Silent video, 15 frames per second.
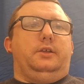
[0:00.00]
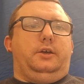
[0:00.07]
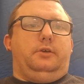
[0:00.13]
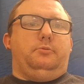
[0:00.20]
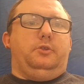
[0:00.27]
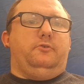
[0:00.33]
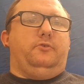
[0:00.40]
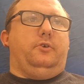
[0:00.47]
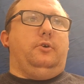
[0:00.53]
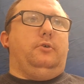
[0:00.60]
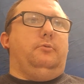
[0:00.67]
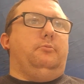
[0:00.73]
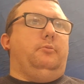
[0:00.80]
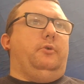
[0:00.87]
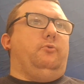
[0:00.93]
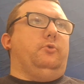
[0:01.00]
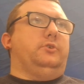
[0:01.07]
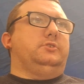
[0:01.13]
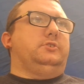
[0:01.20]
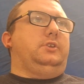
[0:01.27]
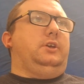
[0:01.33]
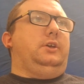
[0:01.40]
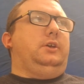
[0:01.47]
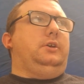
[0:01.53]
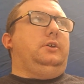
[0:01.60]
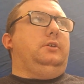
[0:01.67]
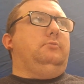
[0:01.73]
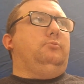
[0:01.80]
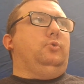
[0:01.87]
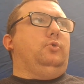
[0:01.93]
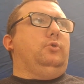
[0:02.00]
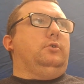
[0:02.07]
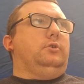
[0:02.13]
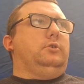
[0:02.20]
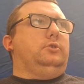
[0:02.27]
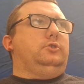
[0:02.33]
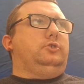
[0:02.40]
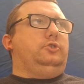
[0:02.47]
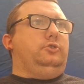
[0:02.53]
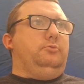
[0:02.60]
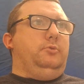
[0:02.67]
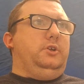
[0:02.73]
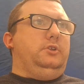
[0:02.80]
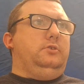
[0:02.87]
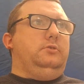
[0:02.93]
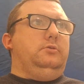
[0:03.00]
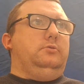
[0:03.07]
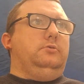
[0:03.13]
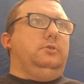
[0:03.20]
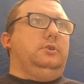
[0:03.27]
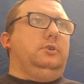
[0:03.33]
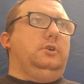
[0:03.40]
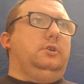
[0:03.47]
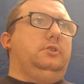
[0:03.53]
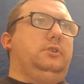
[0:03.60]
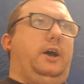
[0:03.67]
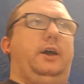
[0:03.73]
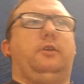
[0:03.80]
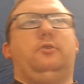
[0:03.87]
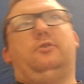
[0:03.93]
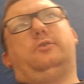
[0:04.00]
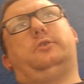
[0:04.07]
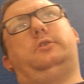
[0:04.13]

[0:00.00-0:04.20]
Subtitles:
like about the film was the more human dialogue.